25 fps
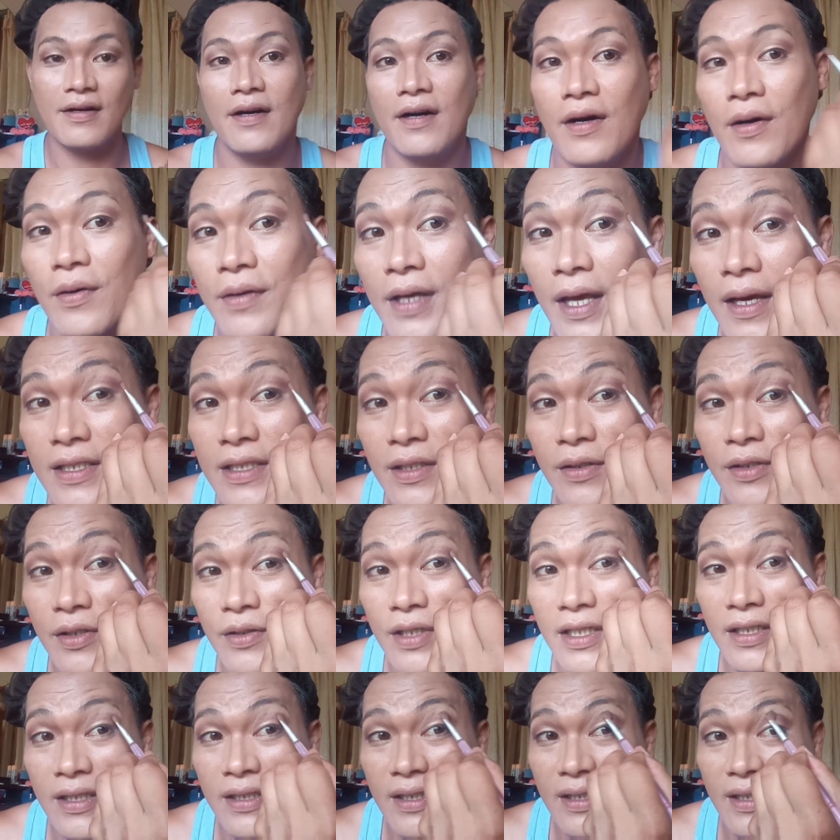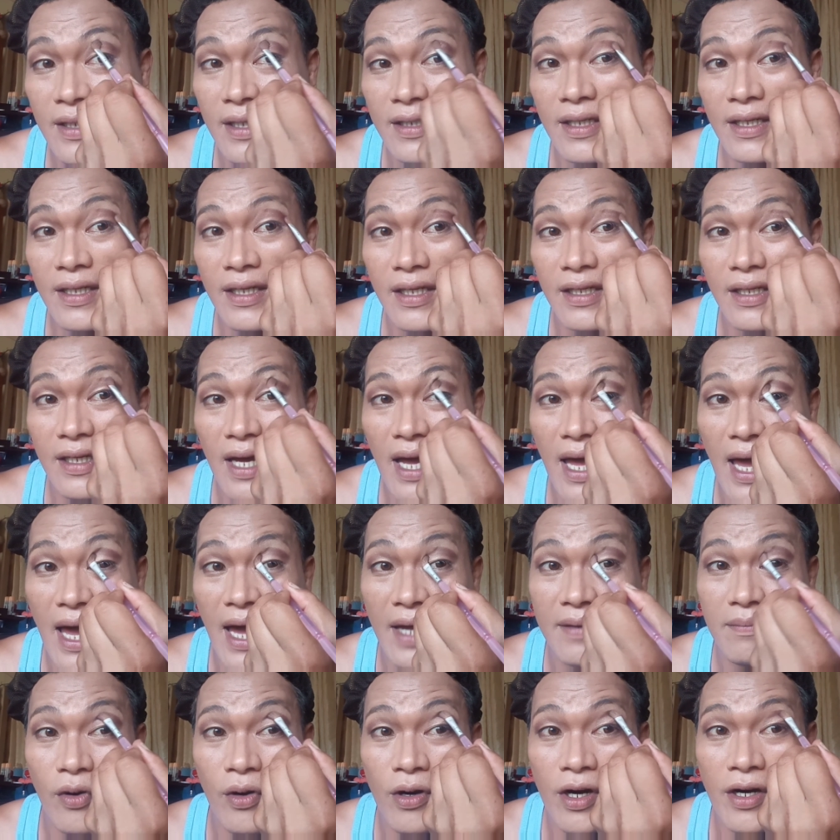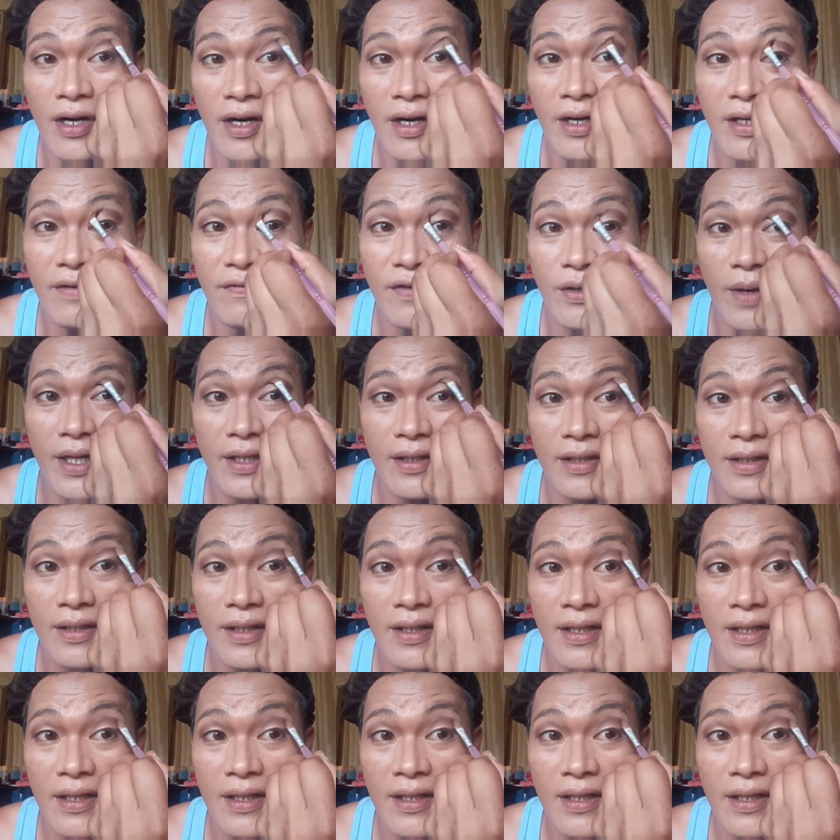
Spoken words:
Okay, so you can add more if you want.